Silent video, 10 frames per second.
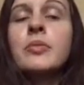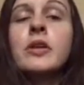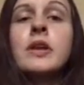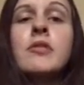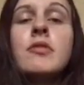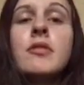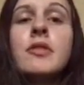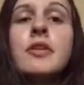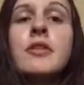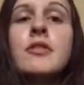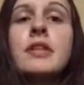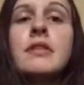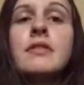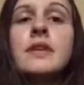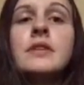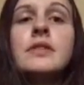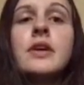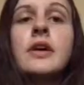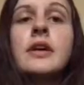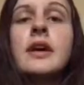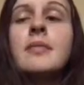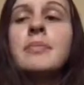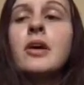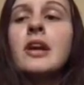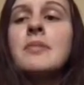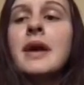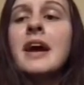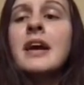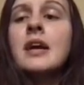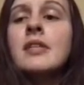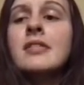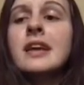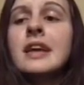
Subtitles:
bringing you your Tuesday review on body bags.